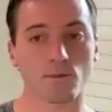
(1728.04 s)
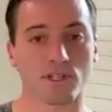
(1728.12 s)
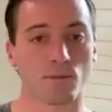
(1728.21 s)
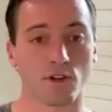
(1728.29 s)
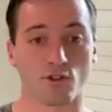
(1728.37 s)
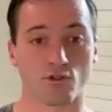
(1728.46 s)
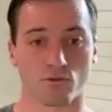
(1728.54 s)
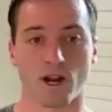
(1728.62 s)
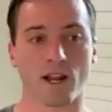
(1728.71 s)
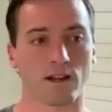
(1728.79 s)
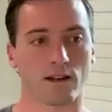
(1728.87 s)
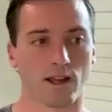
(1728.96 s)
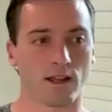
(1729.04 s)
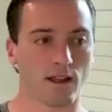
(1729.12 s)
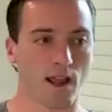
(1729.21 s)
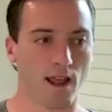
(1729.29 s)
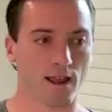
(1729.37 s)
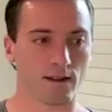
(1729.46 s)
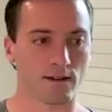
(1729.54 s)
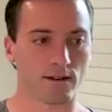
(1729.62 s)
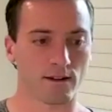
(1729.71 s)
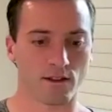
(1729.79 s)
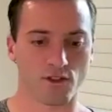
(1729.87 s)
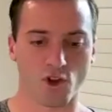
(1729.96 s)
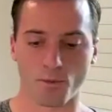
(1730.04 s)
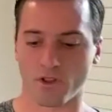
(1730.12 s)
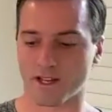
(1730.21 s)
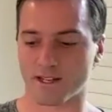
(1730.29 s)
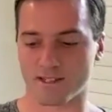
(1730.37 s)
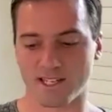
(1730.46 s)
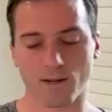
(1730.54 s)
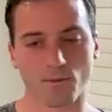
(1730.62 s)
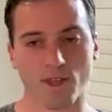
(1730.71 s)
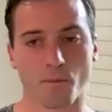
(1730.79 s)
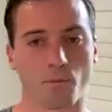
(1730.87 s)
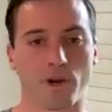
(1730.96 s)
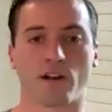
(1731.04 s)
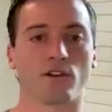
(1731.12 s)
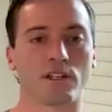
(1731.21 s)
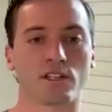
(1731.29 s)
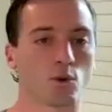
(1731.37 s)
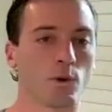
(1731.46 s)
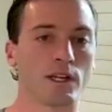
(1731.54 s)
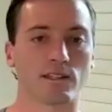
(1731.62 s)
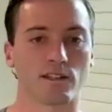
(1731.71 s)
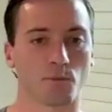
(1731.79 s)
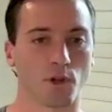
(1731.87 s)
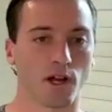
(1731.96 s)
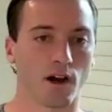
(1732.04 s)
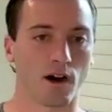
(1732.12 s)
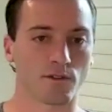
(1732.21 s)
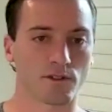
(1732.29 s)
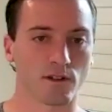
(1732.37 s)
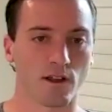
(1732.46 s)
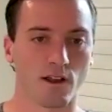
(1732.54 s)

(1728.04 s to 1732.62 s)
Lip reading: can be great, and they'll be like a team that barely squeaked into playoffs,